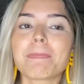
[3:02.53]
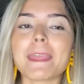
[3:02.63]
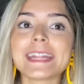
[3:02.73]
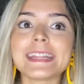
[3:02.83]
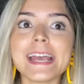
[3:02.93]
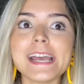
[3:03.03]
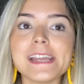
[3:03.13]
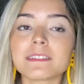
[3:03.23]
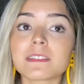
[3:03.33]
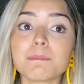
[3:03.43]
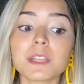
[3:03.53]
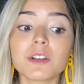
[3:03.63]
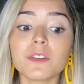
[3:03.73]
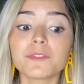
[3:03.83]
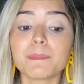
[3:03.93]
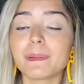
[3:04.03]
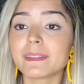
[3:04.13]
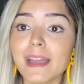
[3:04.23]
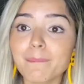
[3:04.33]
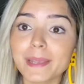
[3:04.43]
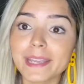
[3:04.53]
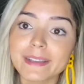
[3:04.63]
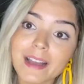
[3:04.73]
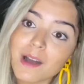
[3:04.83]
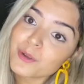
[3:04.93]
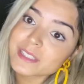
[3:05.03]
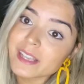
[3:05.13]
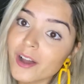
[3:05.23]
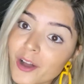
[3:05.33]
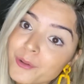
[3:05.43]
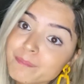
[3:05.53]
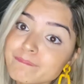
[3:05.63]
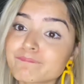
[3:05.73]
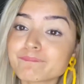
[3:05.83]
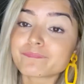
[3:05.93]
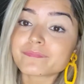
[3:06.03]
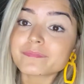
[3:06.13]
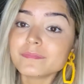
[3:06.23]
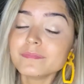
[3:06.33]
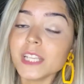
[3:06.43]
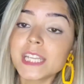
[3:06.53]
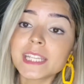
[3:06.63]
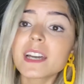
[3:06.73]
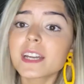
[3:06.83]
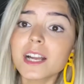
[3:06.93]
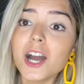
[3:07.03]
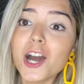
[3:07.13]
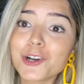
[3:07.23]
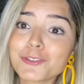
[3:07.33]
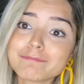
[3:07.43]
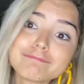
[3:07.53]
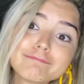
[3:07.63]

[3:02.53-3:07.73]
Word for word: and then the middle of the pandemic, I was at home and I got a call.